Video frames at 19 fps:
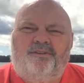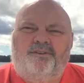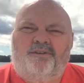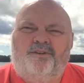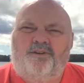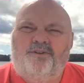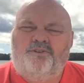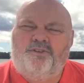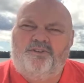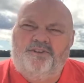
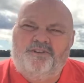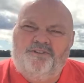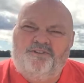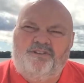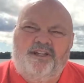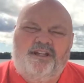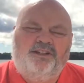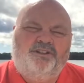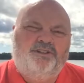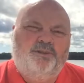there's a
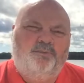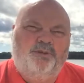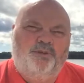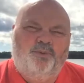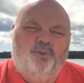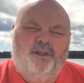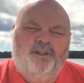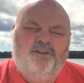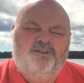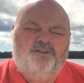distinction
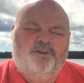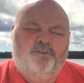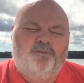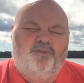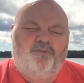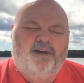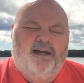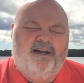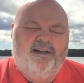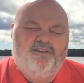between
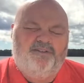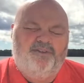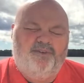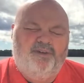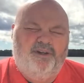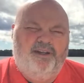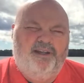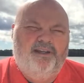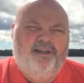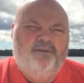
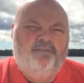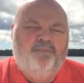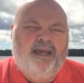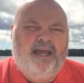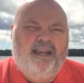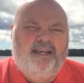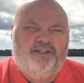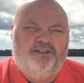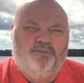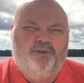supervisory and
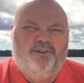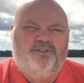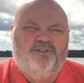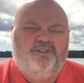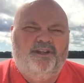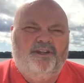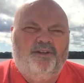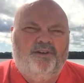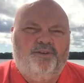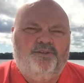management
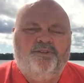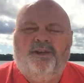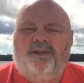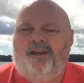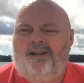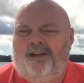skills